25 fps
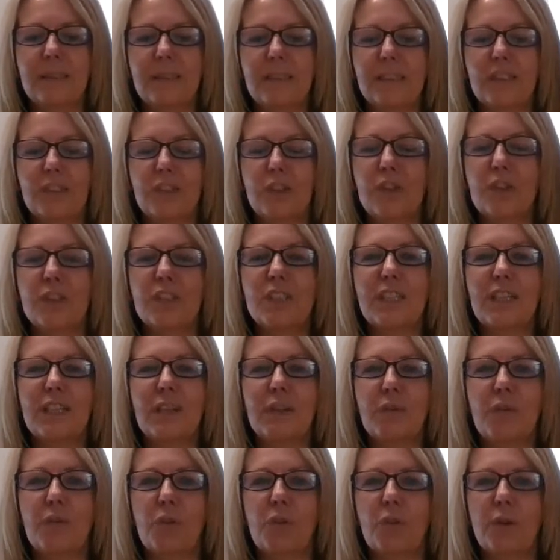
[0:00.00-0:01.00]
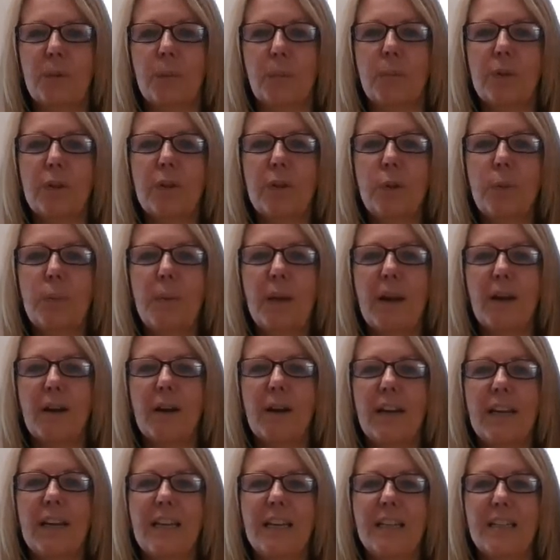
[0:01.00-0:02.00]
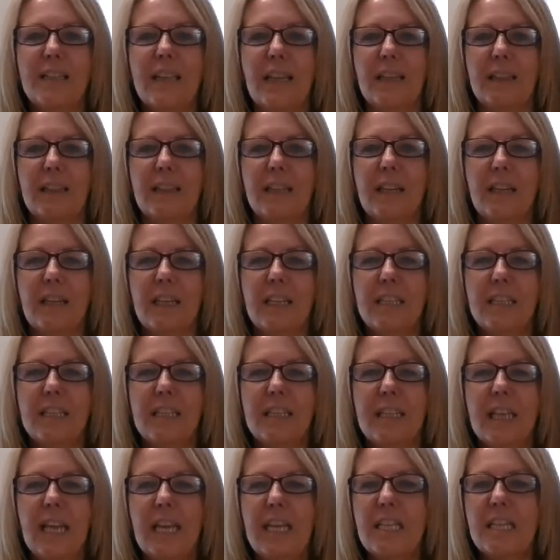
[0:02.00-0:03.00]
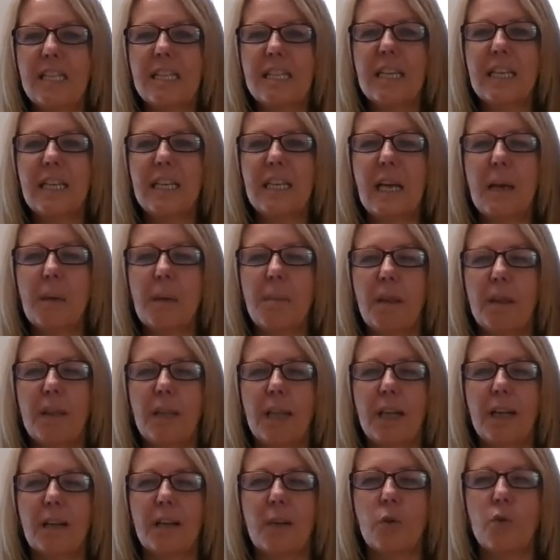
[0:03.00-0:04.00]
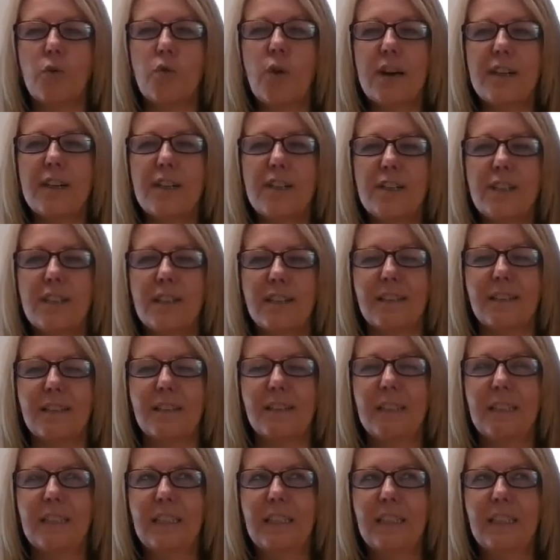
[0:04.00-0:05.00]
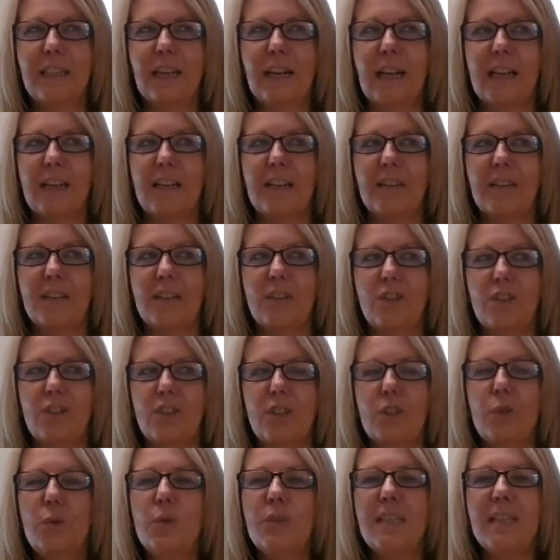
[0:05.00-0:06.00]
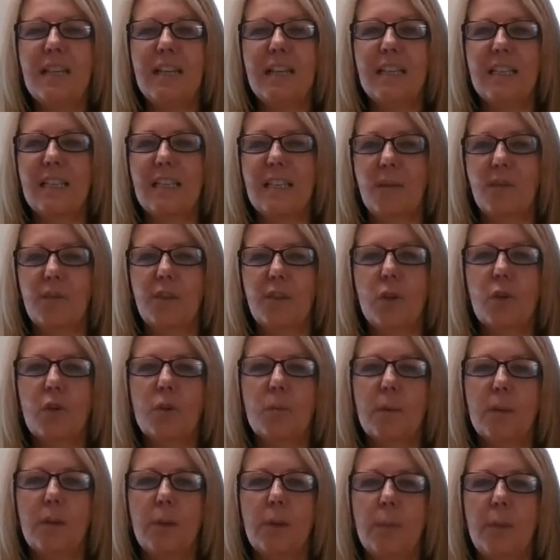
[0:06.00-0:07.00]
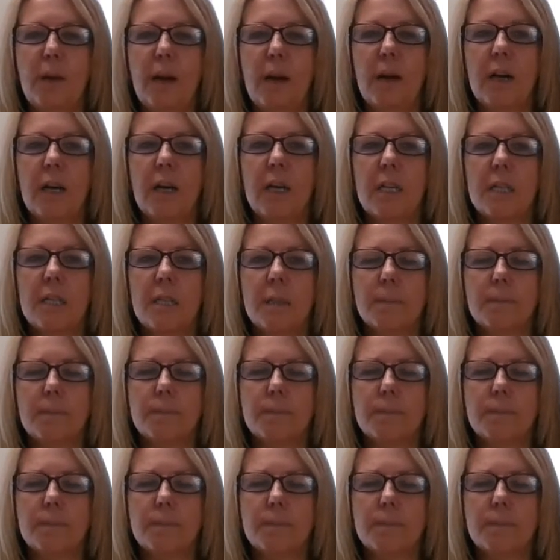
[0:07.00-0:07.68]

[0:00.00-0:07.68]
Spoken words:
searching for blueberries and tasting them and that crunch and juiciness of those blueberries.